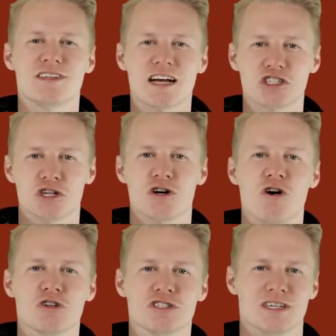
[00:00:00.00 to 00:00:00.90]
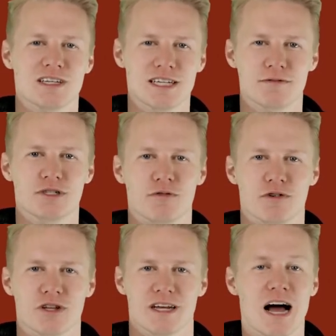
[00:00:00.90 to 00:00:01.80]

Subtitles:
has actually called us to live differently.